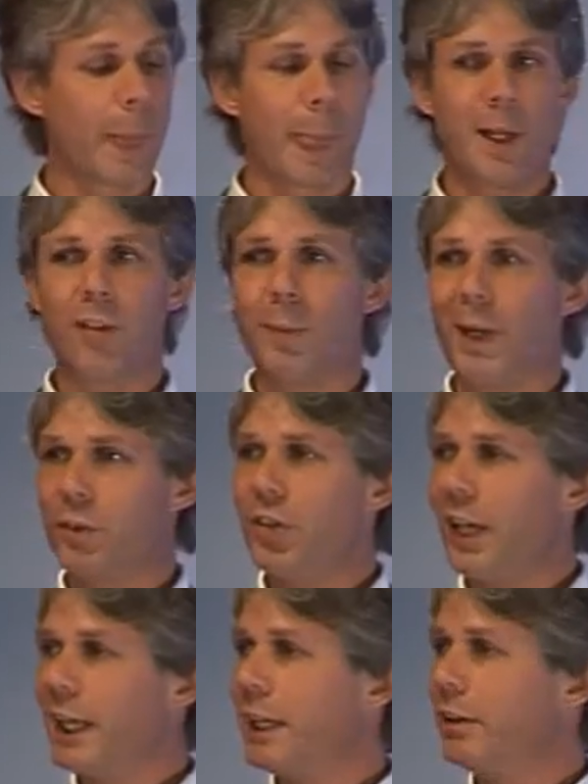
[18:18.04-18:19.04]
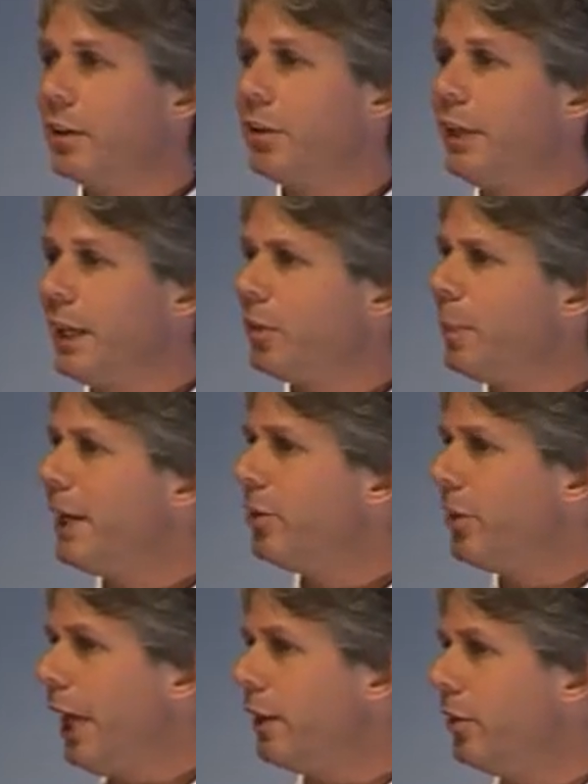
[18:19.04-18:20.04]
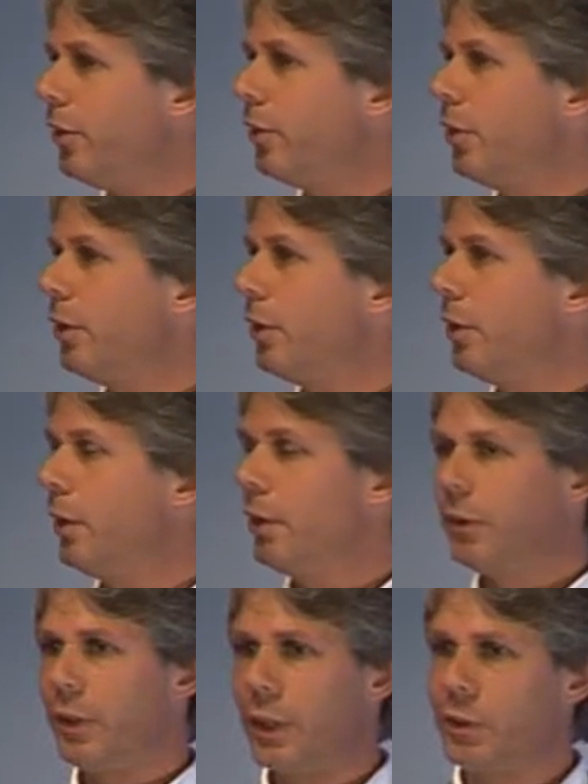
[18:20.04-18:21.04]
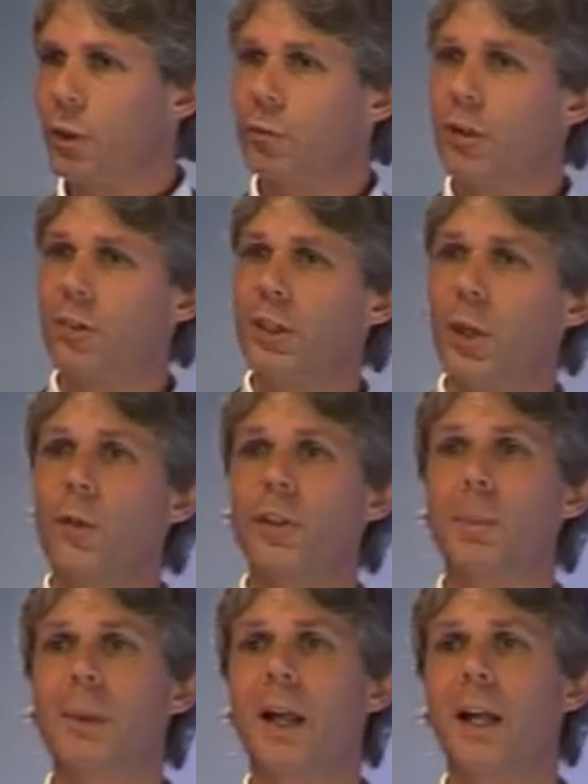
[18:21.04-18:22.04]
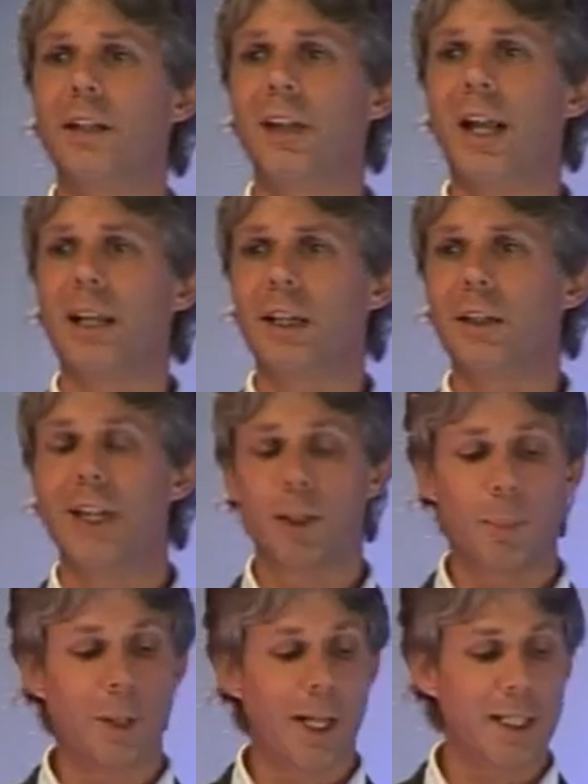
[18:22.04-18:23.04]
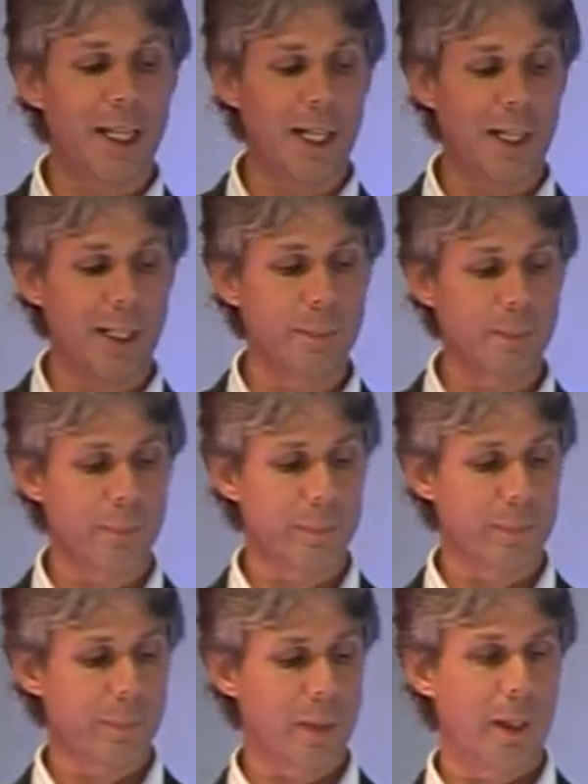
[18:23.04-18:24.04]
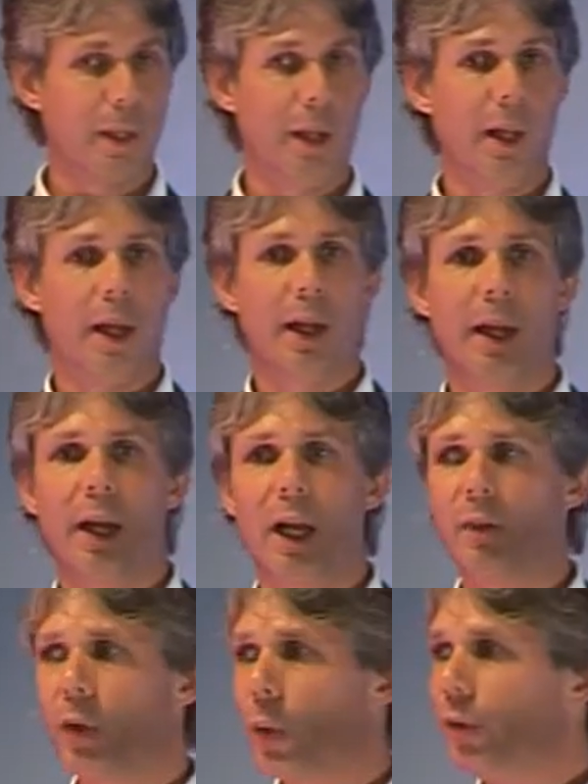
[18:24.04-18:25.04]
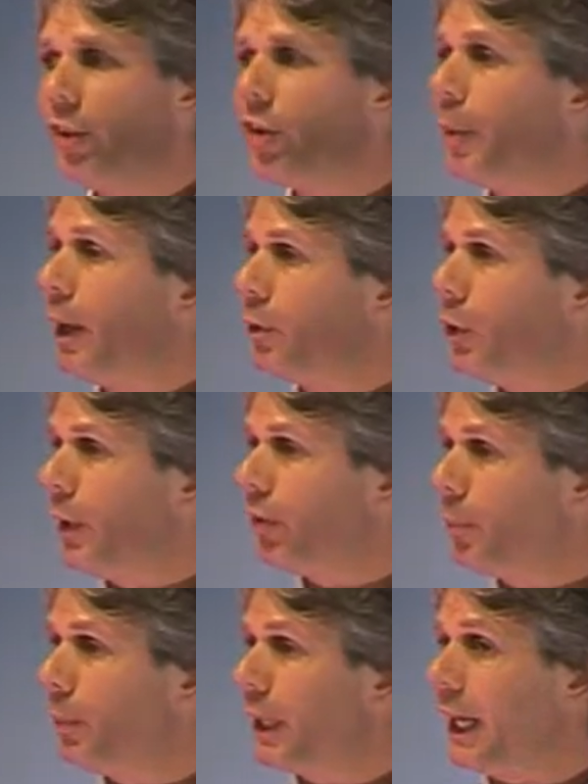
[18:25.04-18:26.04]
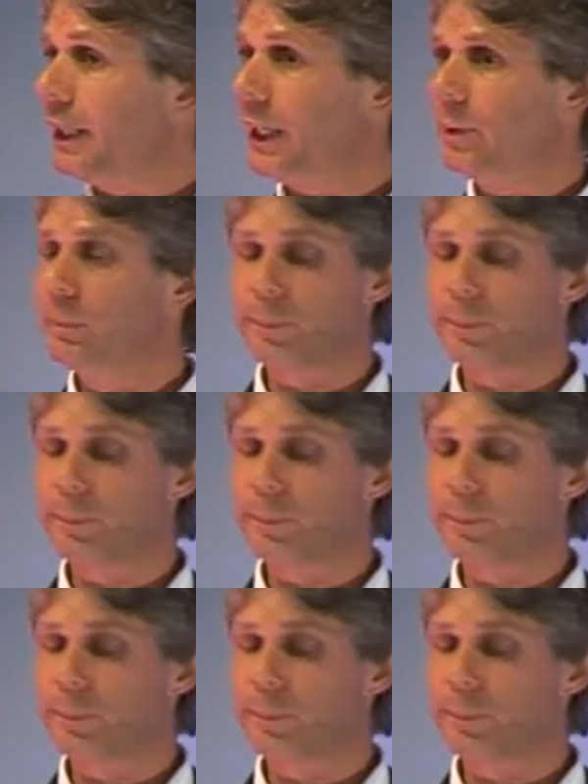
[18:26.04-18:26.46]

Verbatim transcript: It's about checking that things make sense. You're not rushing off in a blind alley, down a blind alley. Of course, it's about doing some planning.